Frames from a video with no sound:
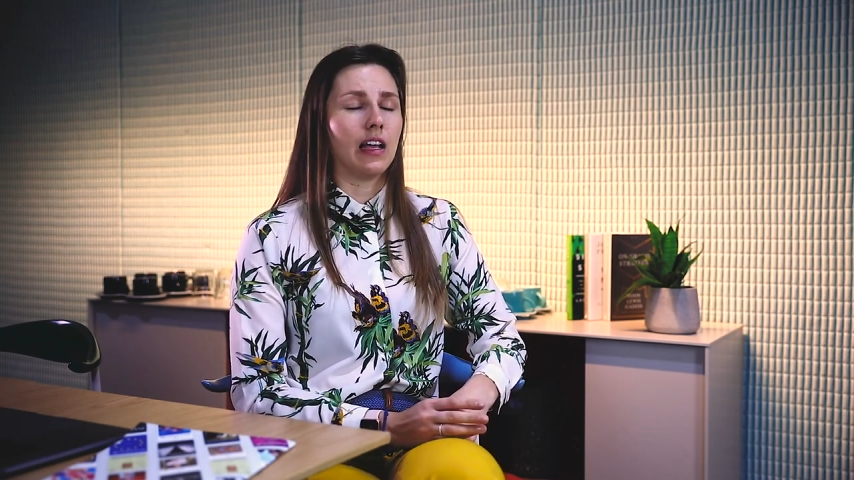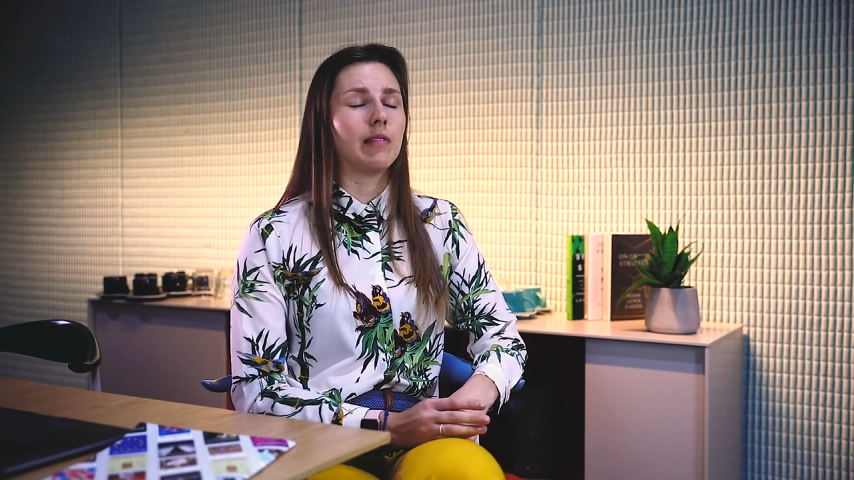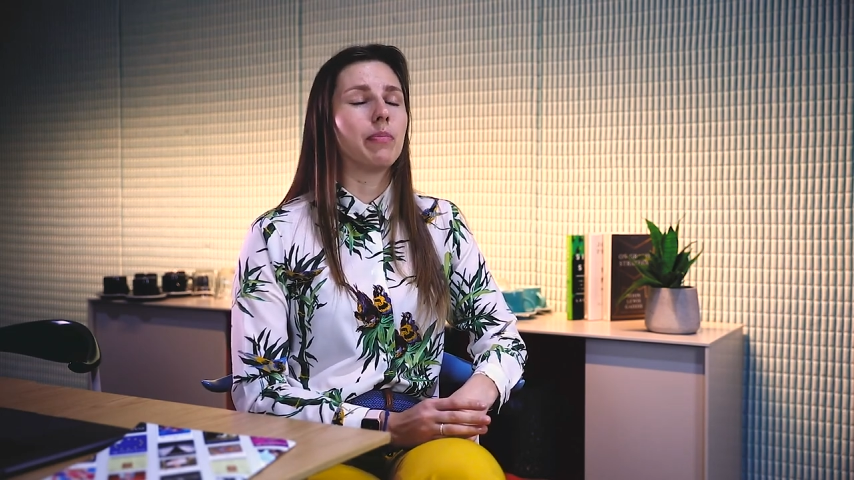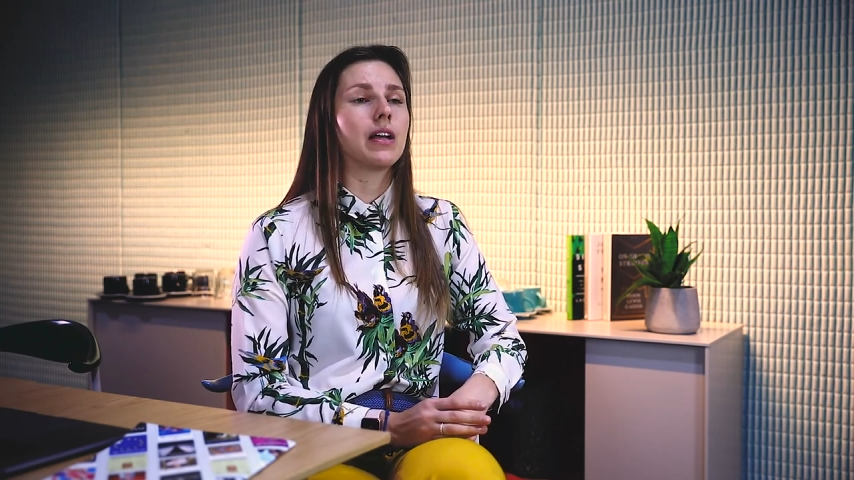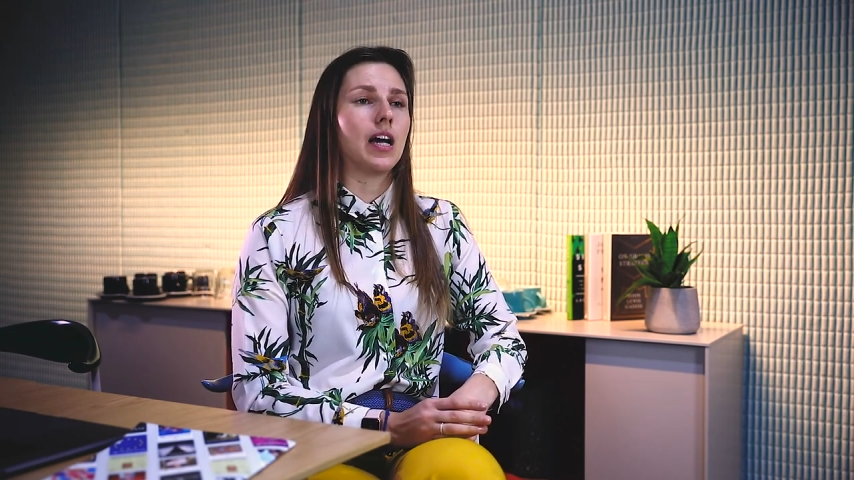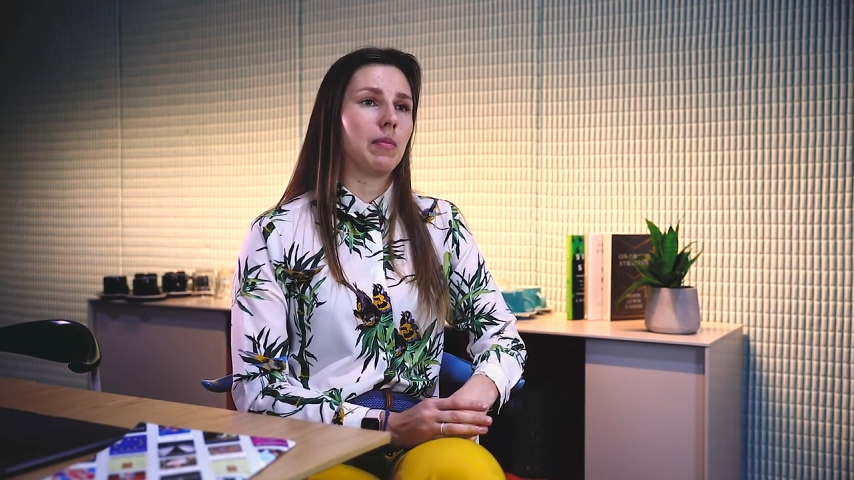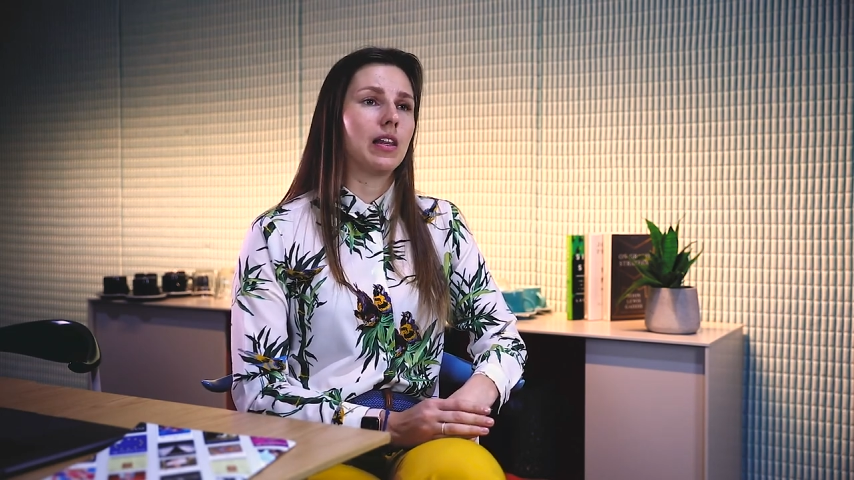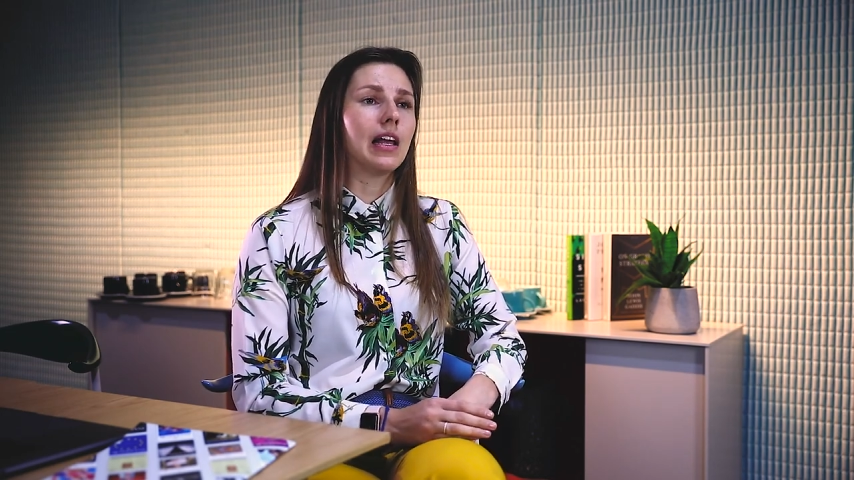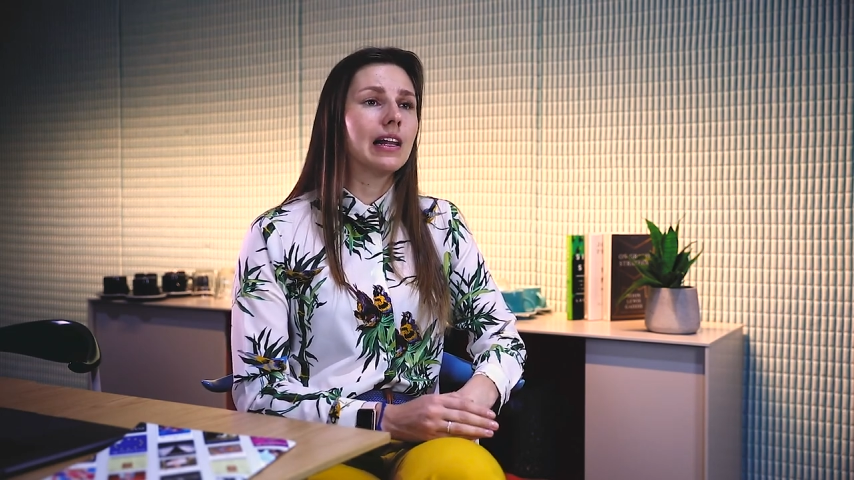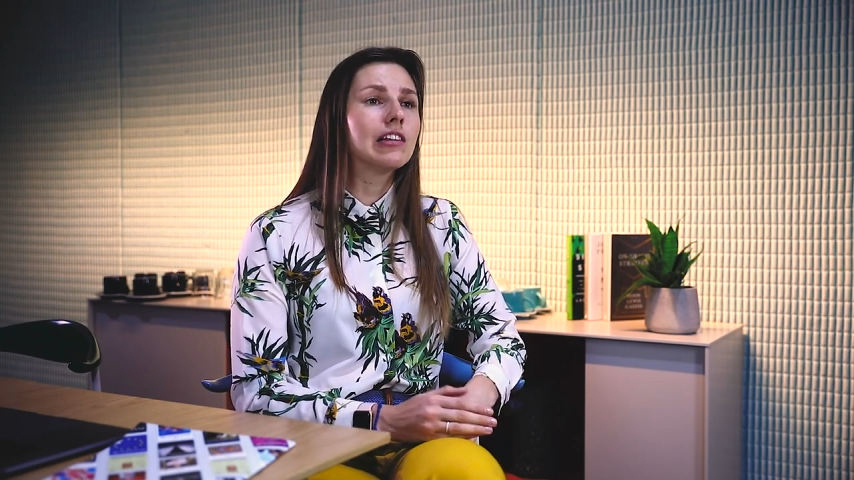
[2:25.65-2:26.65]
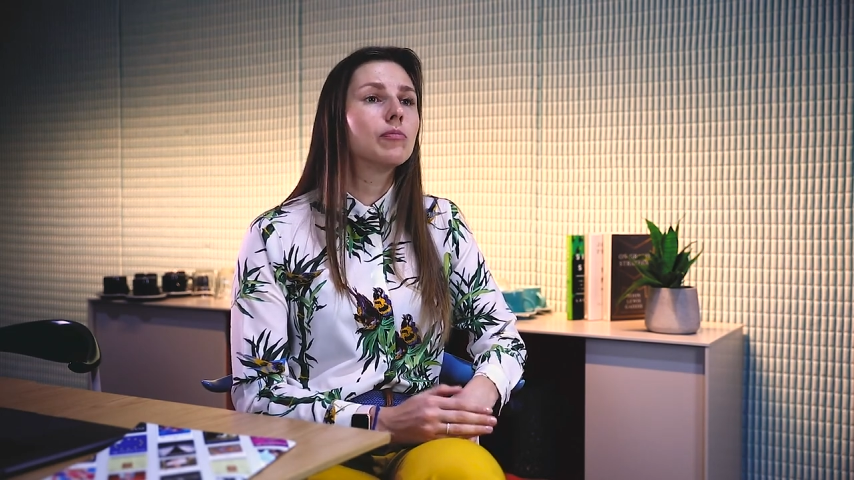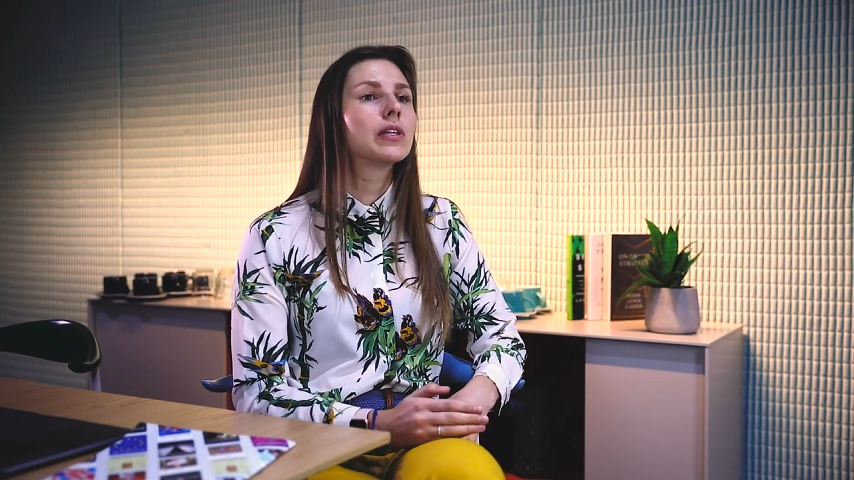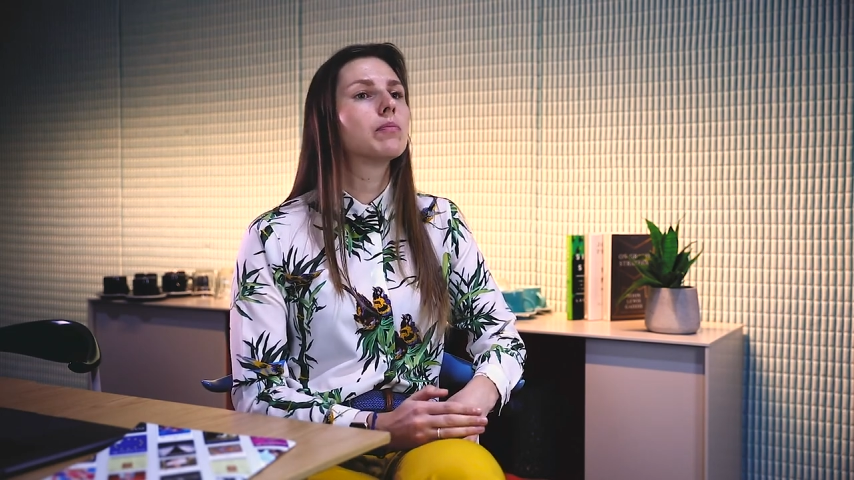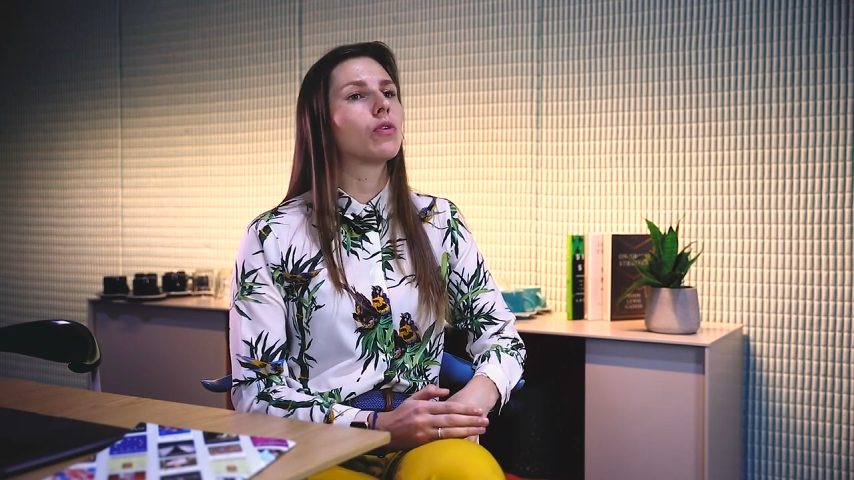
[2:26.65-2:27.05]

and becoming a little bit